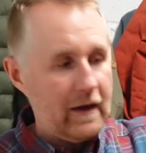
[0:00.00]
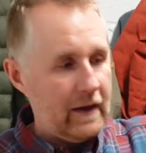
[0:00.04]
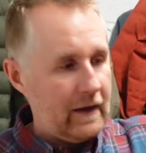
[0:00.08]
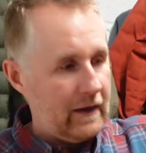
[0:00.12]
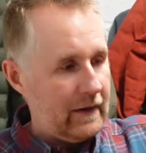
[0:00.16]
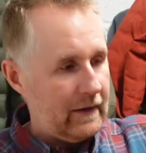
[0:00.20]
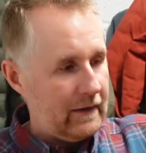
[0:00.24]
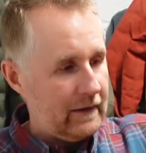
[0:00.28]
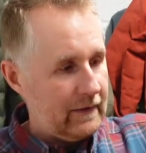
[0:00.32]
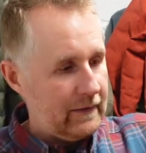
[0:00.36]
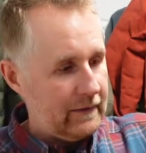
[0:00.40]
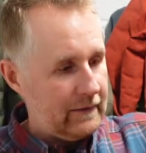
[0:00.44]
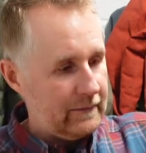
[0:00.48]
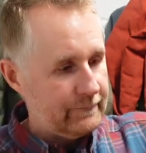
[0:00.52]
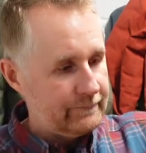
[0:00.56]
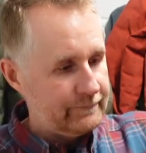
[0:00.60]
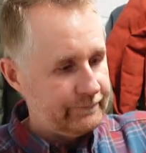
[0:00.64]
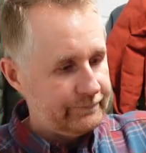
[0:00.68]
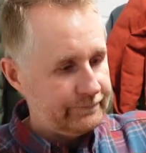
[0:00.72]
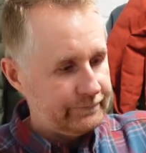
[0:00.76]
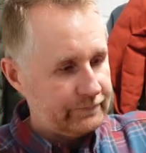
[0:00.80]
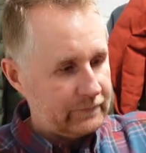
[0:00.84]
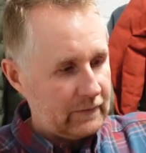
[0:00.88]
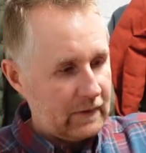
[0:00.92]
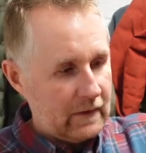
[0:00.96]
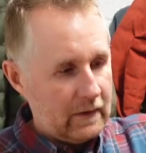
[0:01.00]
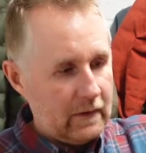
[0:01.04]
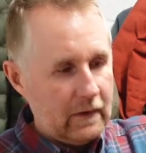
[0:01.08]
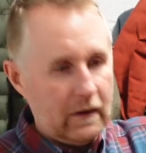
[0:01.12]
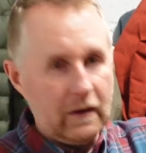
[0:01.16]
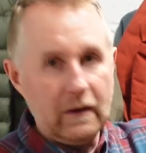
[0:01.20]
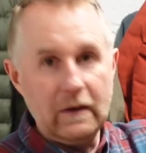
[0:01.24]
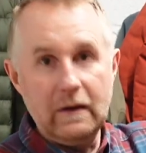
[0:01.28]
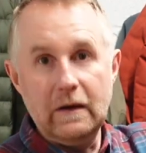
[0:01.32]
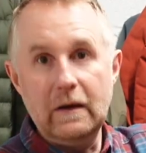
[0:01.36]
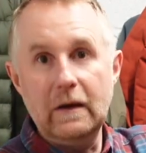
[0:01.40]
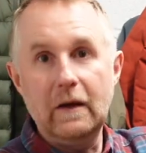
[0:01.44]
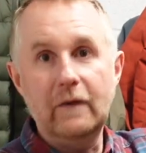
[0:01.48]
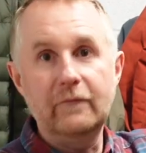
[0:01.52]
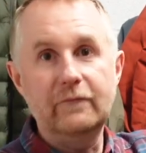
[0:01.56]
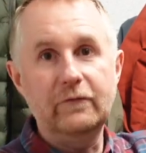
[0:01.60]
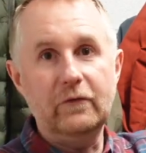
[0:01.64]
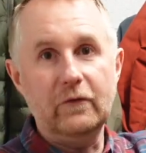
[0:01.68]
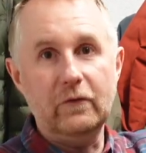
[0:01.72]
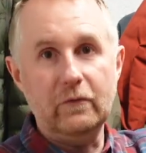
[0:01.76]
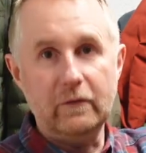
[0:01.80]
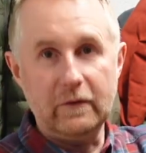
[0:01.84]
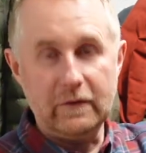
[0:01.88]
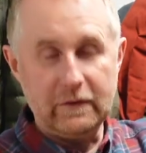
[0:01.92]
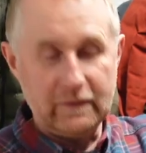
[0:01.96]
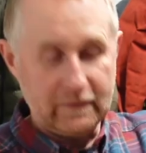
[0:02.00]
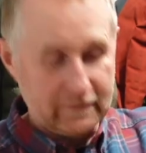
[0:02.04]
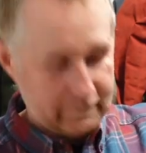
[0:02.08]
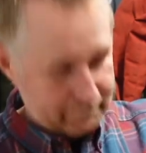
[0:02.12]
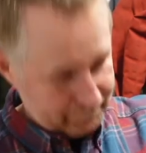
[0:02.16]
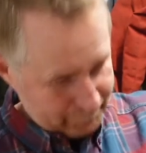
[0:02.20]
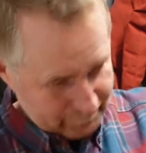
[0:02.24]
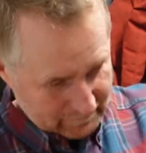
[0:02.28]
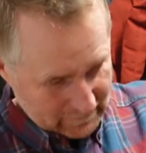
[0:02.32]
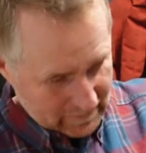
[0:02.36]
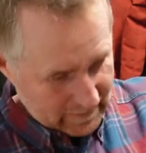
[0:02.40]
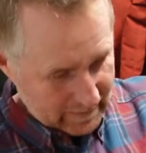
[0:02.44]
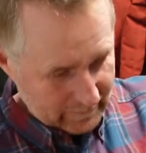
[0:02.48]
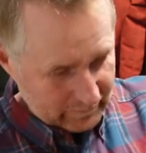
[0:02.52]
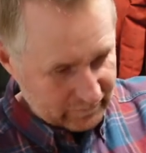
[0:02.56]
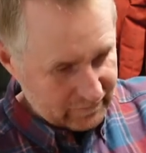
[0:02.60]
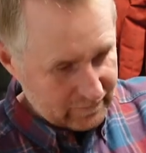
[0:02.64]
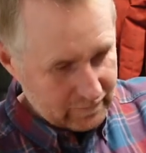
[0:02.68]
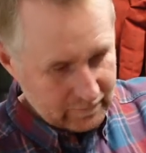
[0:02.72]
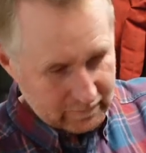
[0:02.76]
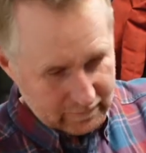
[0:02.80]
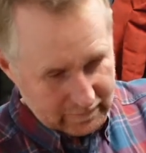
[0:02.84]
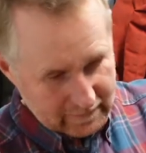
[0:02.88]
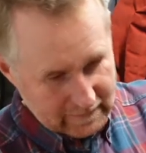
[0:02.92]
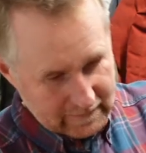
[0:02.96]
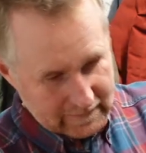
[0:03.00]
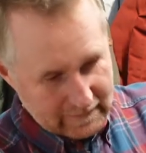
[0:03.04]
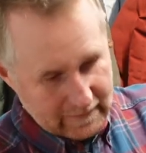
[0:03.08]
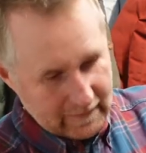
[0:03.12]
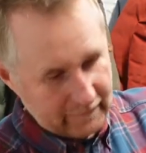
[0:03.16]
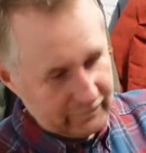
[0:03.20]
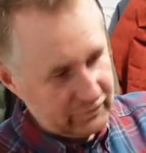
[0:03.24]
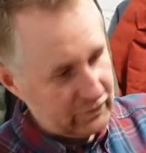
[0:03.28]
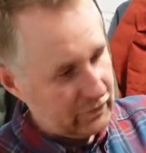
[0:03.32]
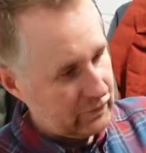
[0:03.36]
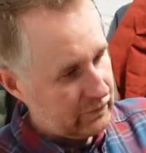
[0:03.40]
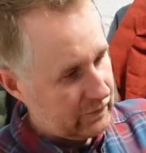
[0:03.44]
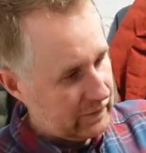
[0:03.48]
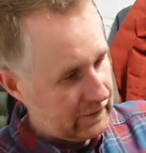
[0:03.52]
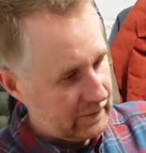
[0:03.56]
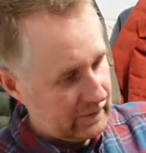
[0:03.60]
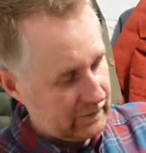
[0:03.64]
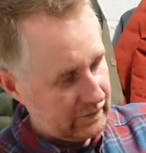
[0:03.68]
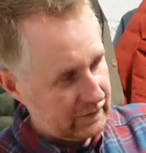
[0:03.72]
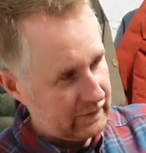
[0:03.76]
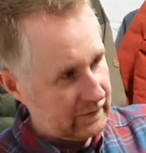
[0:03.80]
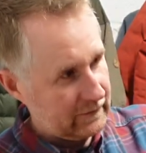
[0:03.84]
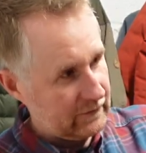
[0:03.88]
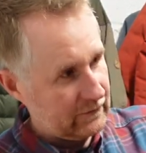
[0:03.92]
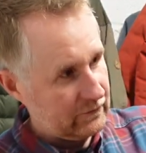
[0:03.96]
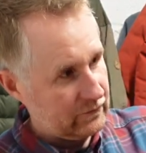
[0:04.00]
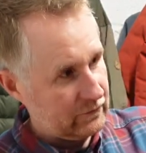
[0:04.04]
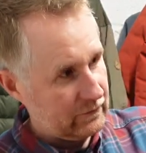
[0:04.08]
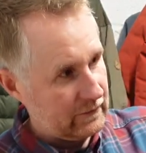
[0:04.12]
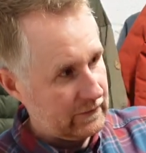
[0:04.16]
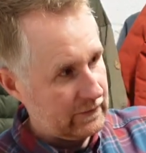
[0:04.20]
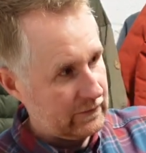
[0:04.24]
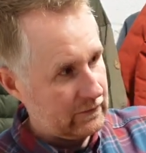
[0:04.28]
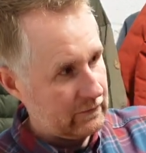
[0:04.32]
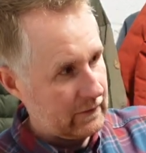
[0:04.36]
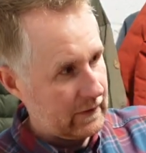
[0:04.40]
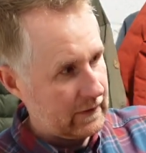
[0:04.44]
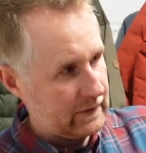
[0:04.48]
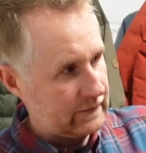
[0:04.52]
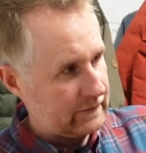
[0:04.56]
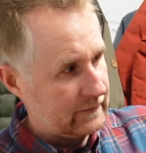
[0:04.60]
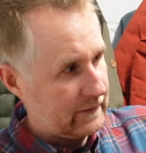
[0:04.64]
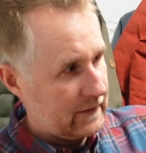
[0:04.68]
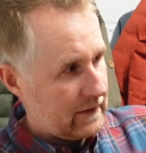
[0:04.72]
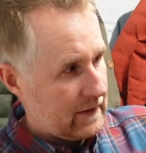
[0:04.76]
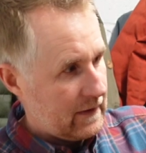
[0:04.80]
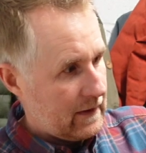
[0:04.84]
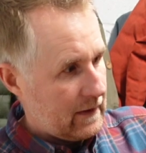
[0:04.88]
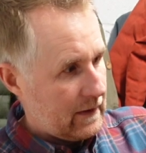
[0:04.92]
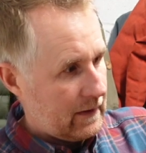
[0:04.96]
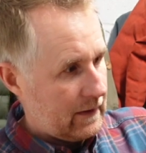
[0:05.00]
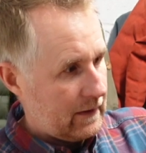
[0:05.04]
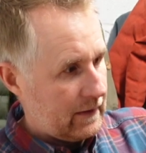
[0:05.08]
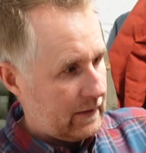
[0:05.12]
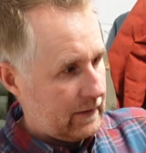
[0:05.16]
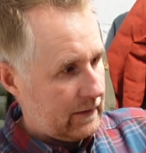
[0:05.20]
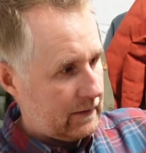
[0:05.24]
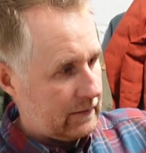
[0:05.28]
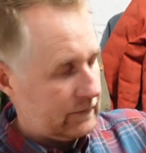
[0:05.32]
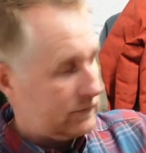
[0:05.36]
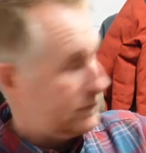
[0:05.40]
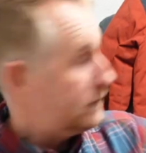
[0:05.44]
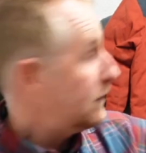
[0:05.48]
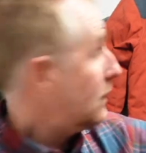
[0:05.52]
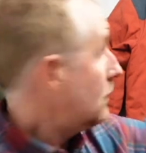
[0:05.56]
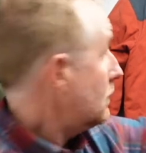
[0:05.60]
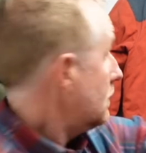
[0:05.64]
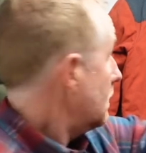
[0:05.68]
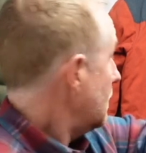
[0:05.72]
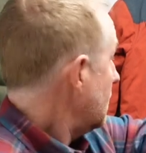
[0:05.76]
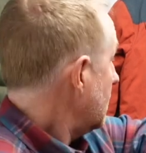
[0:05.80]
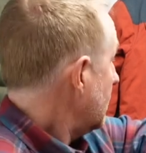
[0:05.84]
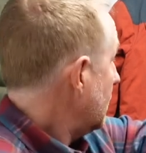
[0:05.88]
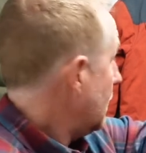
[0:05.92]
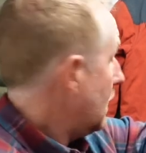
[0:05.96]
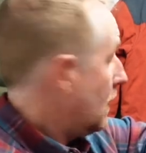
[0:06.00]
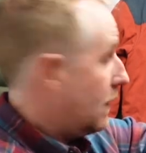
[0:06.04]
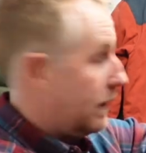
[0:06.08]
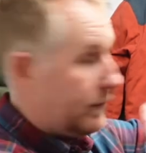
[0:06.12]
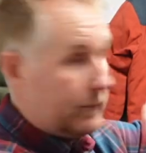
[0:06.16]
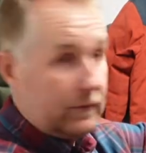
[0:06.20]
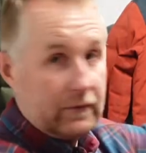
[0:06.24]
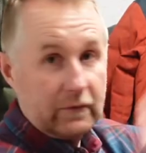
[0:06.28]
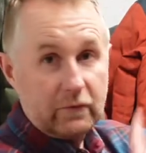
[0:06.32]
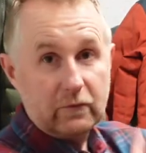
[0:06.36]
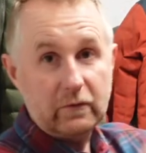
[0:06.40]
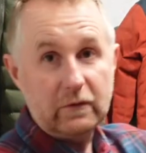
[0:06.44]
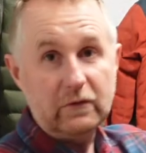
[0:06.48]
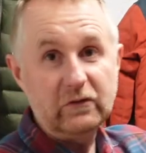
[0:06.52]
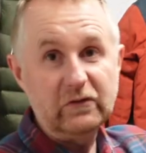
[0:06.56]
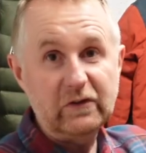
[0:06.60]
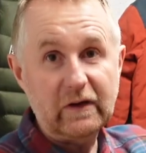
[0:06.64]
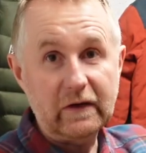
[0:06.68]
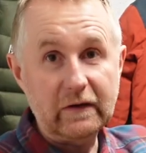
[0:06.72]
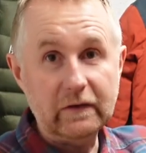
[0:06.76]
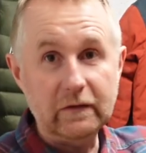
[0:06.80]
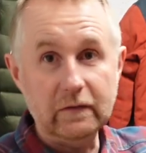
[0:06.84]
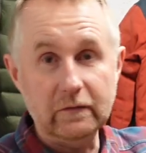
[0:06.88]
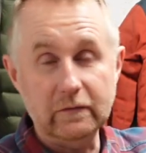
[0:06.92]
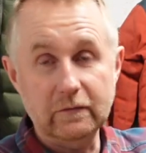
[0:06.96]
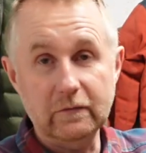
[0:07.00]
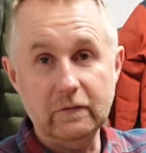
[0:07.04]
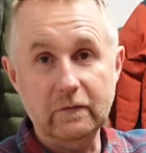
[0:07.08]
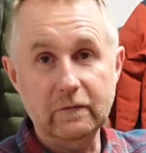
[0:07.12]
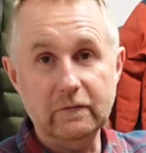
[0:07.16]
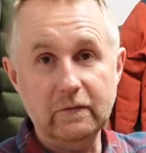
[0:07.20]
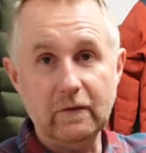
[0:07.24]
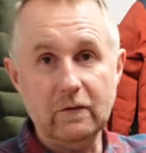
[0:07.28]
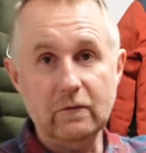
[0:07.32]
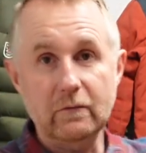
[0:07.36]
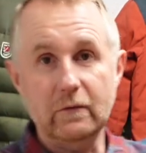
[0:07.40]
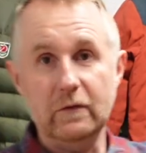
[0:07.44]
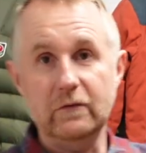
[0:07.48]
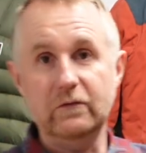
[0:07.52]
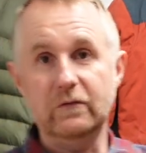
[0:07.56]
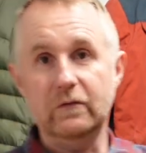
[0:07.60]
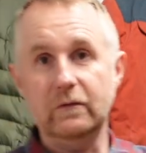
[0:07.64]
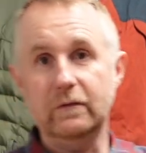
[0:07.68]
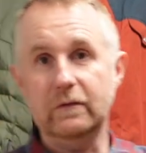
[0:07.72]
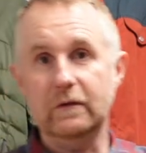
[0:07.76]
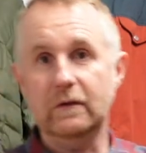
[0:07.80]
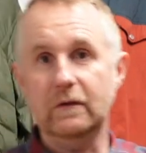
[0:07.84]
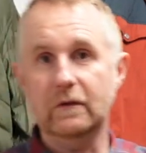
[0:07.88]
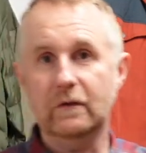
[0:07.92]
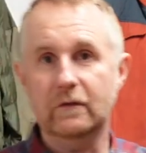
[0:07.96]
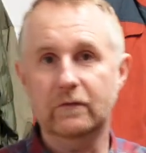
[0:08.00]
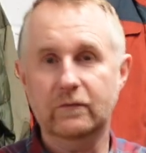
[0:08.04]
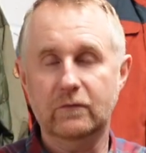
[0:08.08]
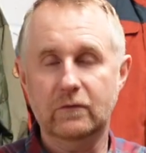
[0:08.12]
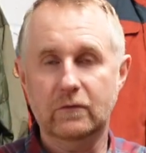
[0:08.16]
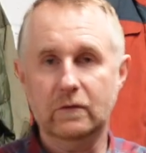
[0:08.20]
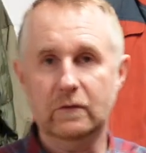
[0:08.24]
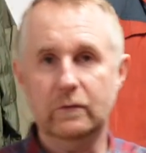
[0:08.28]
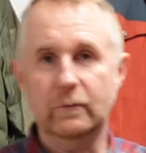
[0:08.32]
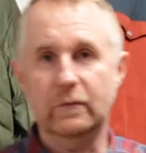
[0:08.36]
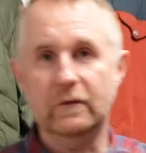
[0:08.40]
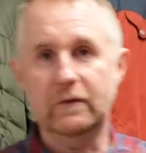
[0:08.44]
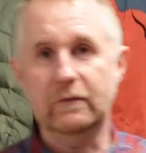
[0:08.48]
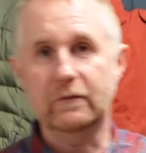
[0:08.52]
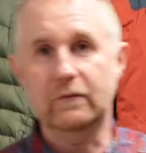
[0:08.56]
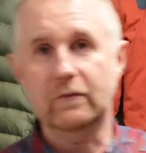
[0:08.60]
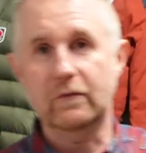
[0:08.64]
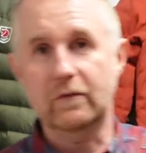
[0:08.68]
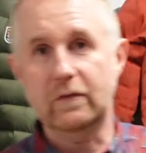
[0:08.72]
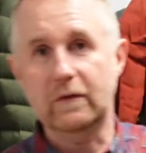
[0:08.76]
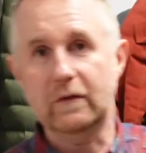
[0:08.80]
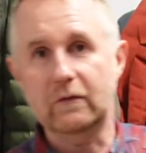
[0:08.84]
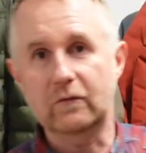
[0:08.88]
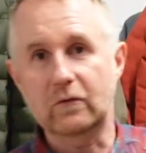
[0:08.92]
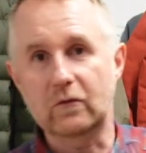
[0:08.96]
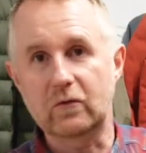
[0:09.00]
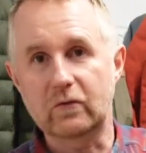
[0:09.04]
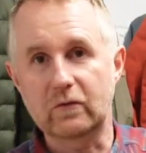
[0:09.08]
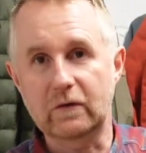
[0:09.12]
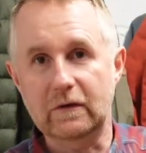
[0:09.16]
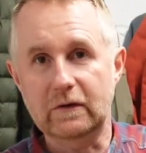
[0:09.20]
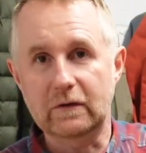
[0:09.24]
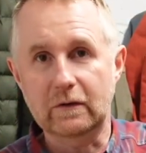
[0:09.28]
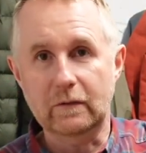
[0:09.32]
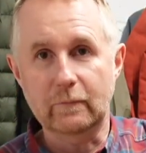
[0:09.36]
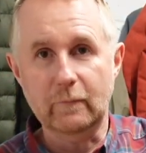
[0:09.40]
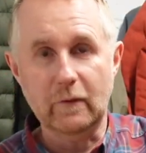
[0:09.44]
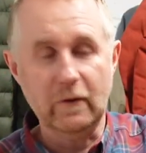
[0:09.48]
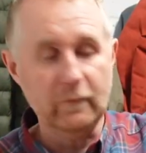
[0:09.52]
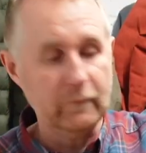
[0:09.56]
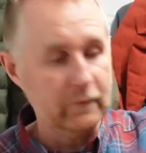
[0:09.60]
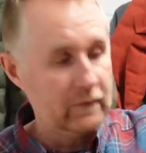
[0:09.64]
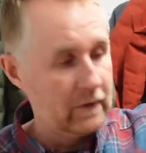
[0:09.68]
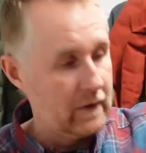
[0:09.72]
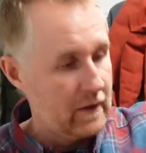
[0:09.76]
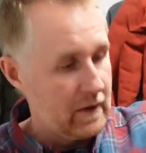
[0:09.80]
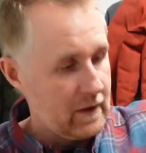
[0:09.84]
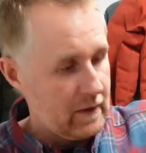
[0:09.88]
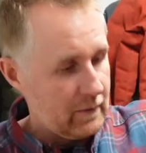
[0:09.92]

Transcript: I love the green. I absolutely love the green. I think it's really great. Don't look behind me at green jackets, because otherwise you think I've got a bit of a thing for green at the moment.